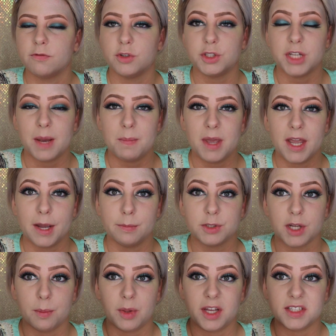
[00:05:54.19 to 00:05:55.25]
the time being, I'm
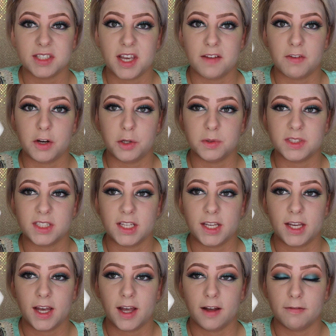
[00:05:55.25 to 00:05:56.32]
just going to play it safe and use
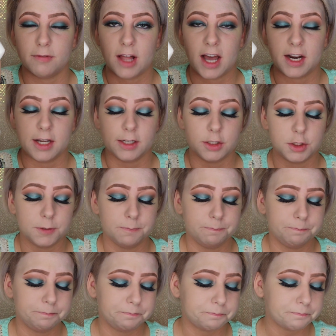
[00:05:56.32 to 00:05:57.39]
the flat edge.
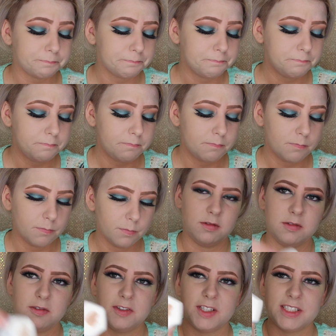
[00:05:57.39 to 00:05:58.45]

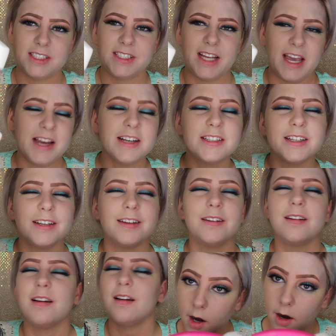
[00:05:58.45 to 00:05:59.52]
It's tainted.
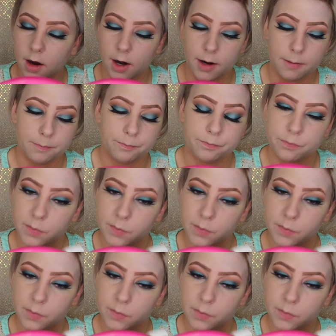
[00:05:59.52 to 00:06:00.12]
All right.